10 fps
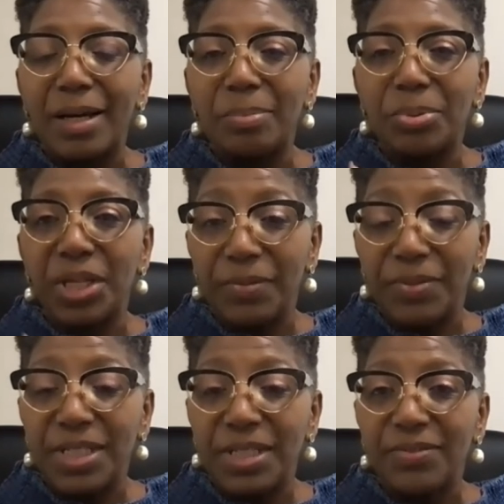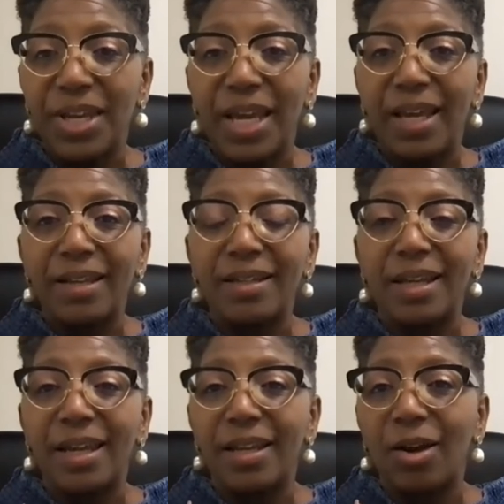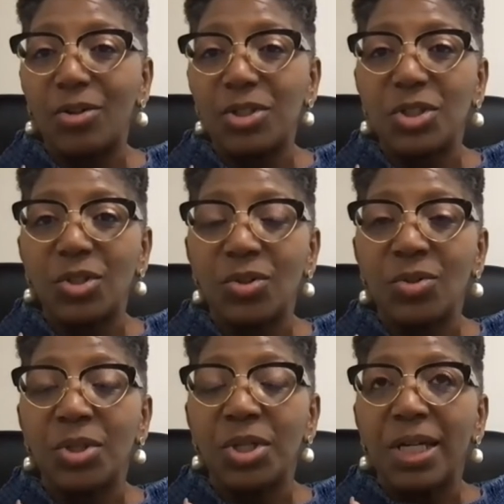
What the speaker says: prohibitive, and also